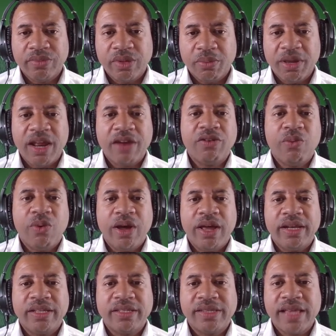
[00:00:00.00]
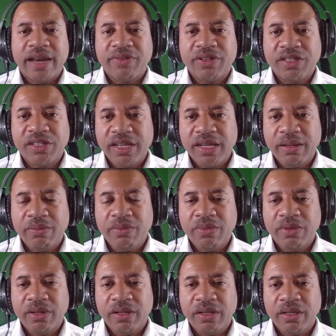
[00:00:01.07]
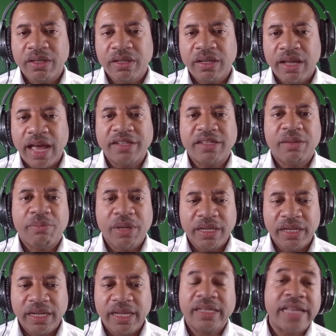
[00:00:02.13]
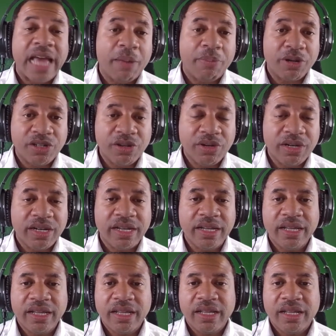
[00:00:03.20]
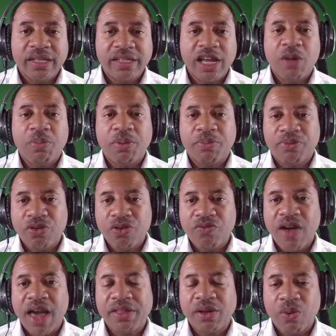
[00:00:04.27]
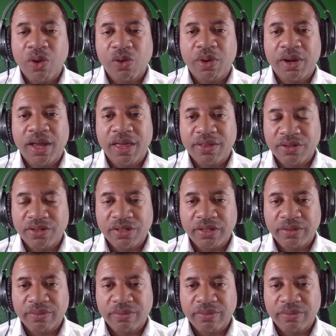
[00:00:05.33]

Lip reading: but everyone inside of a team has the ability, the opportunity to help improve how they work with others.